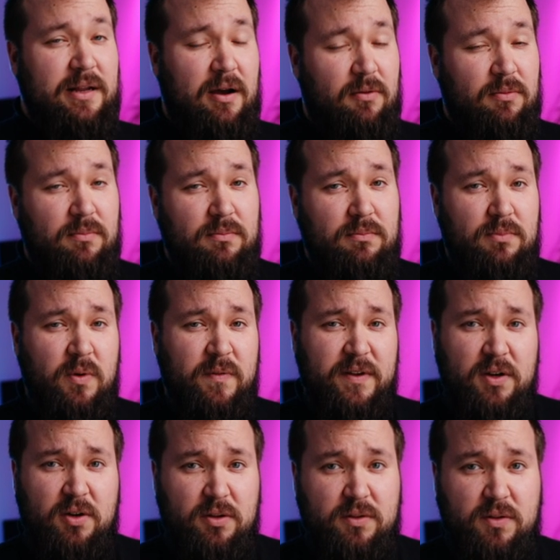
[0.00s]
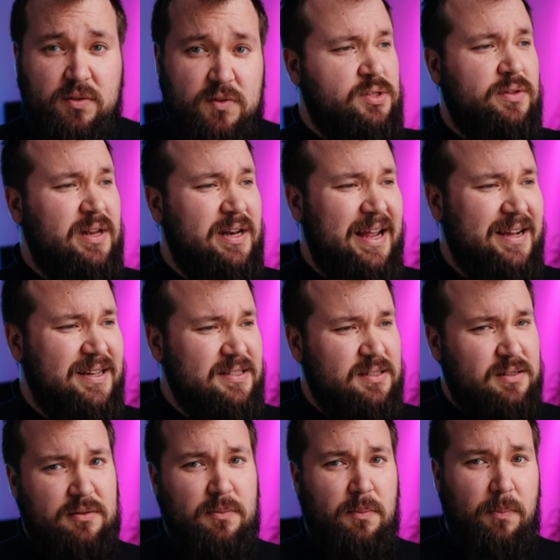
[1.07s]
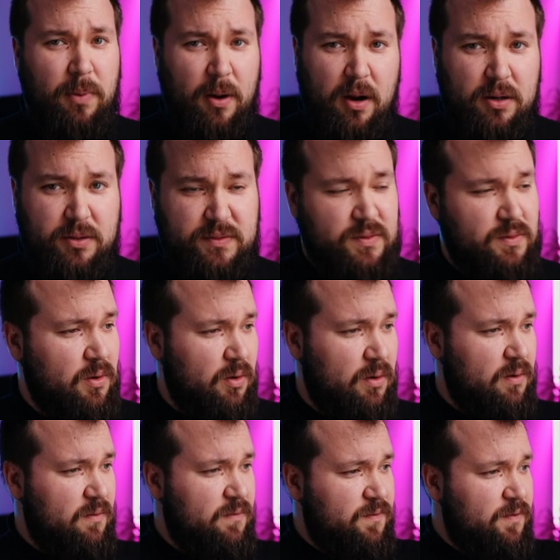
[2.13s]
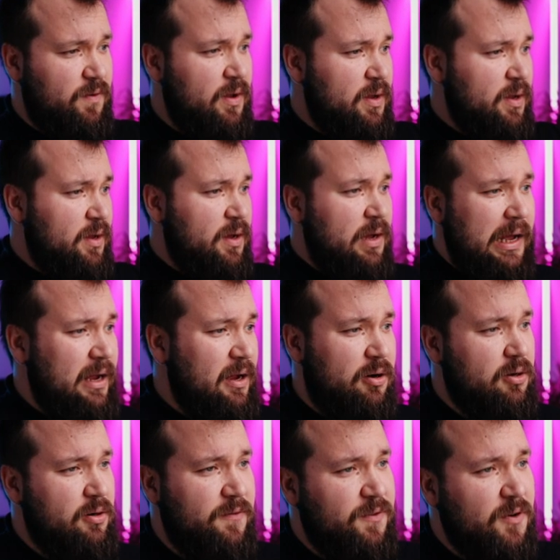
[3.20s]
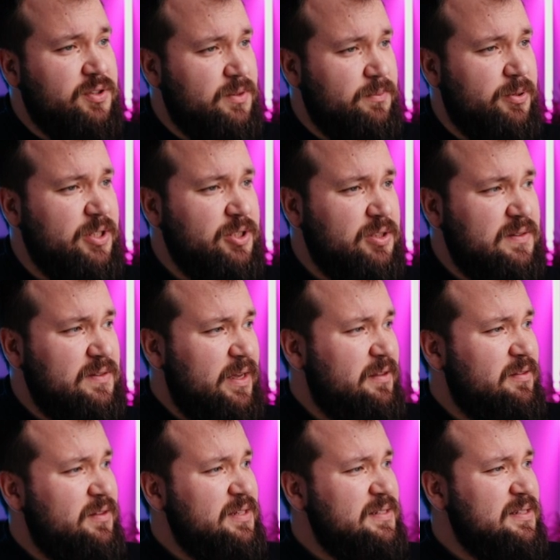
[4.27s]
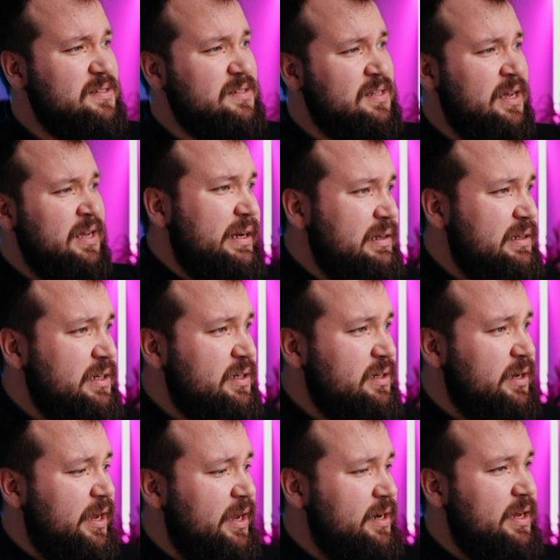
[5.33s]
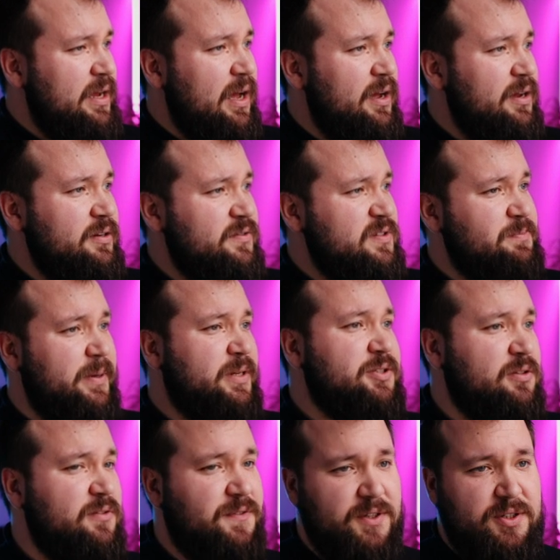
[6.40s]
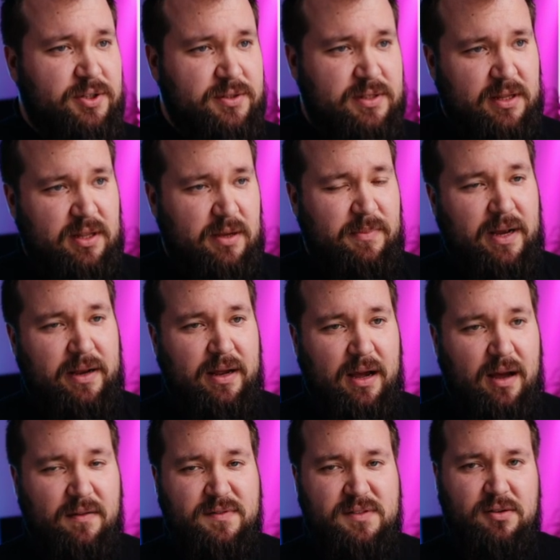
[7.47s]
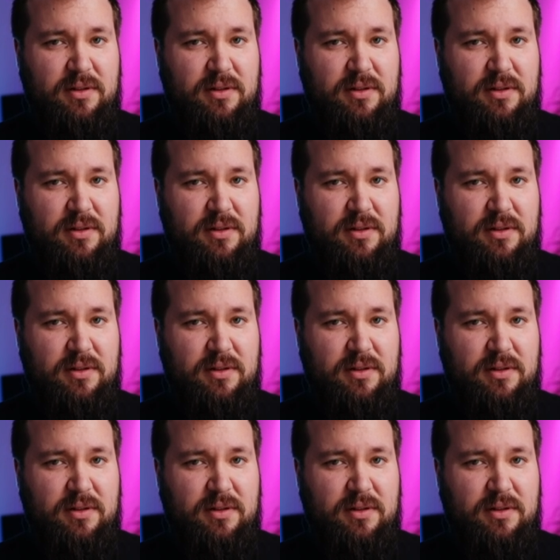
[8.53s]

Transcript: Now, moving on to the next part of our first impressions, and this is really any kind of special features that they might have,